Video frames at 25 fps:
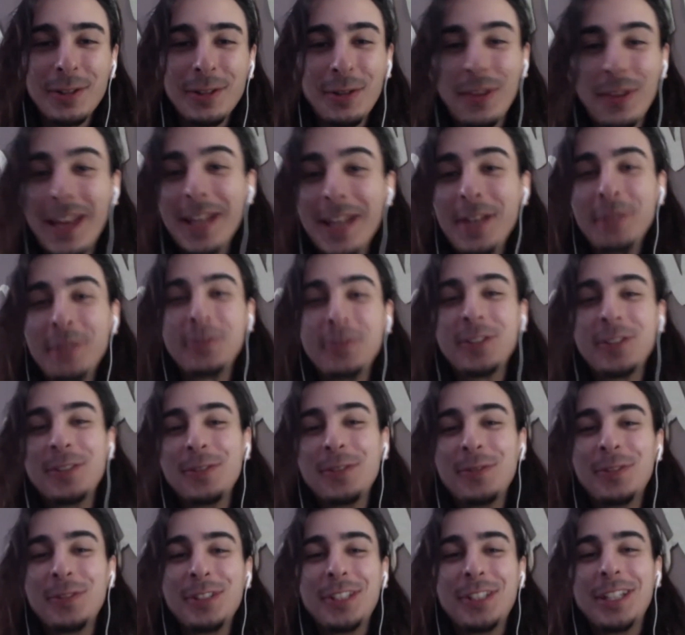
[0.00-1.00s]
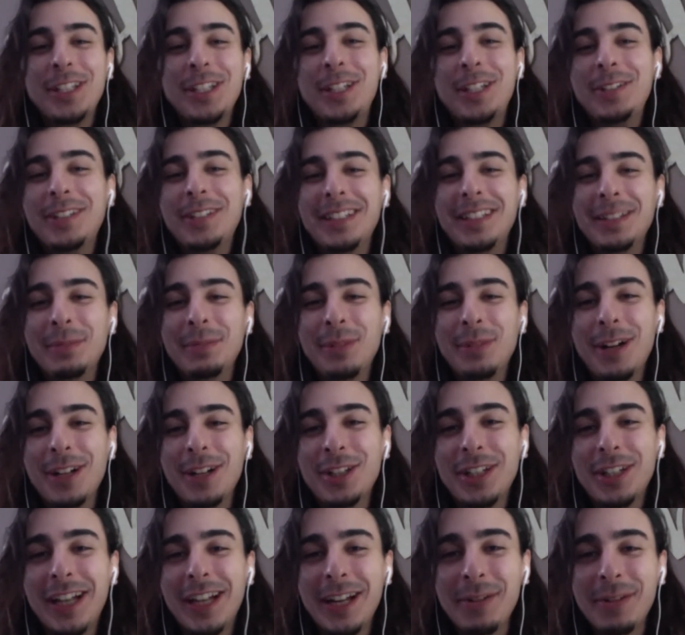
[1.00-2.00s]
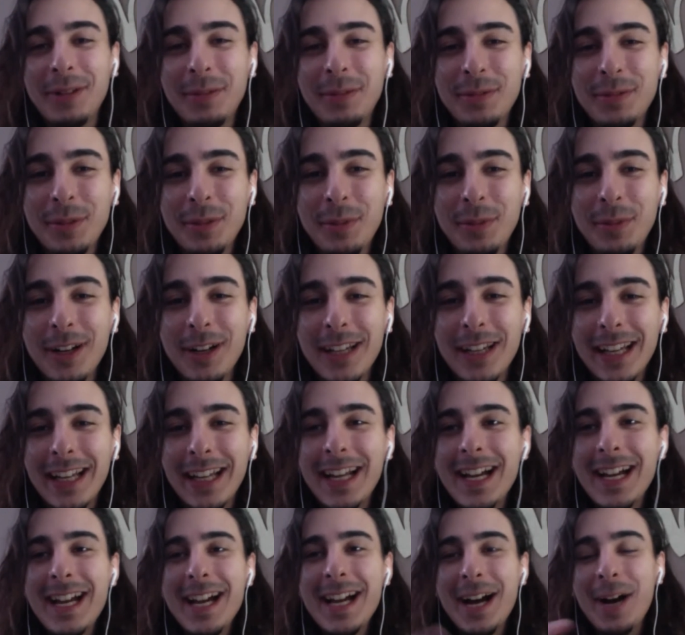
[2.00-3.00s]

So thank you for, for securing the blockchain and crypto market.